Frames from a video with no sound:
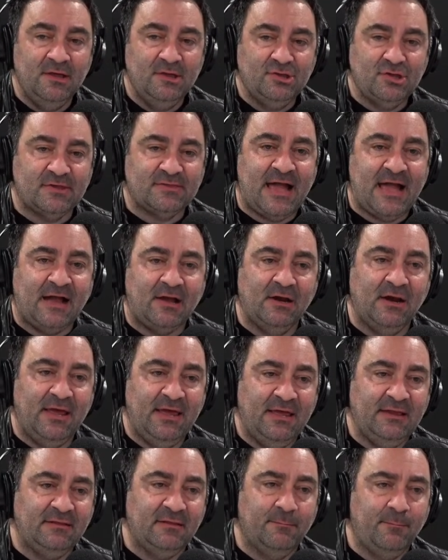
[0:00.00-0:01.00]
just not going to
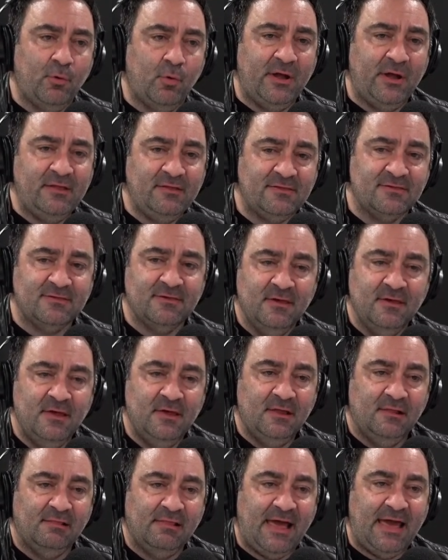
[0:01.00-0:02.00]
hit the
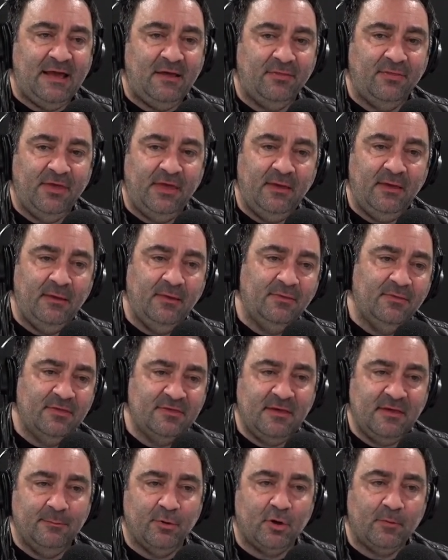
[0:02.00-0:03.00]
points like the the
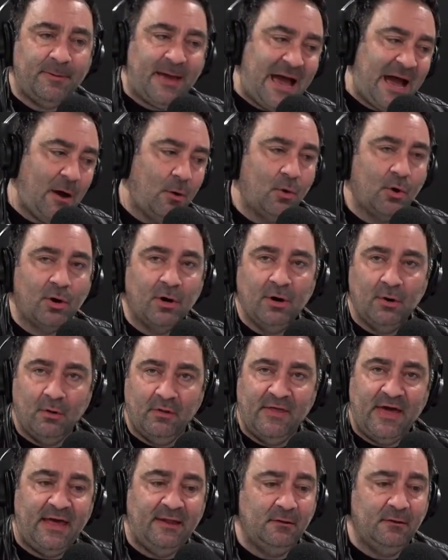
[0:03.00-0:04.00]
ZBook Power and
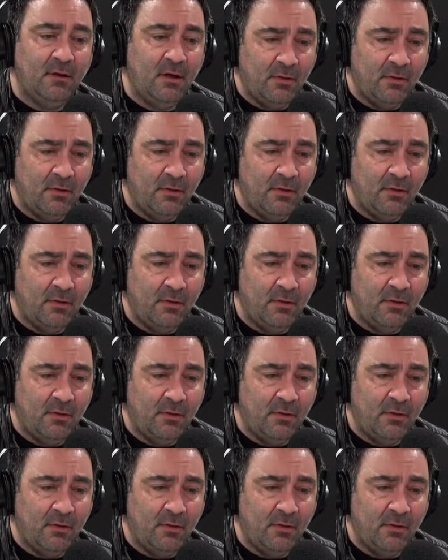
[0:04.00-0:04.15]
all that